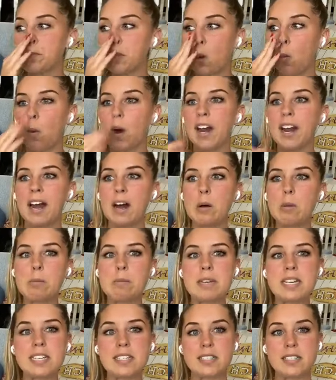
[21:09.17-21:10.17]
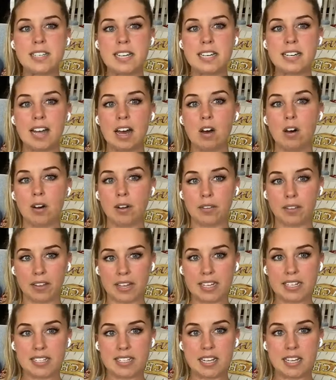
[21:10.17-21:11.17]
what helped me stand out on
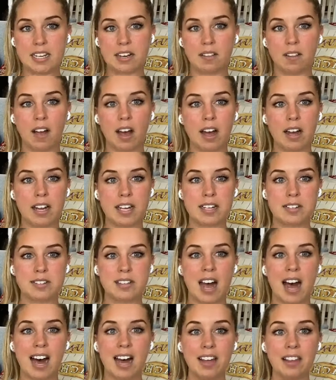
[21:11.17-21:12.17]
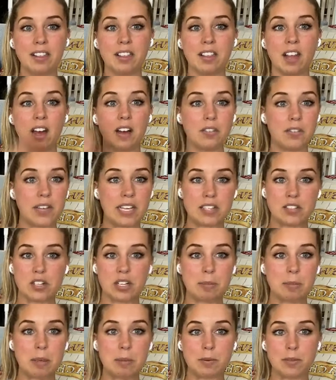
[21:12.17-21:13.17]
LinkedIn a lot is I love
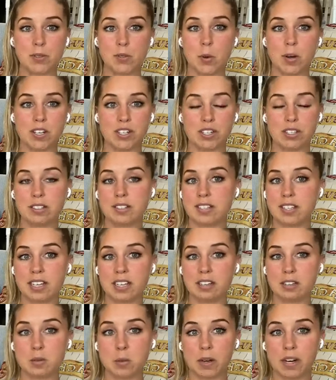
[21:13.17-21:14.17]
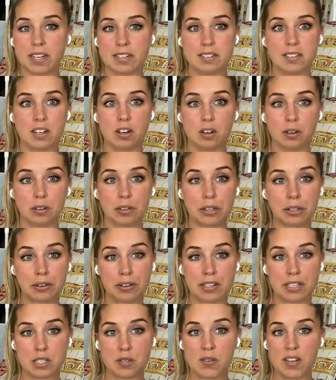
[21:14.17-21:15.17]
answering people's questions, like is what I said earlier
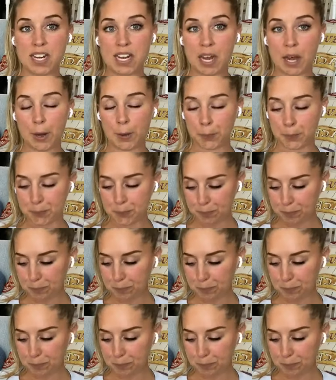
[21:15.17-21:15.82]
in this video.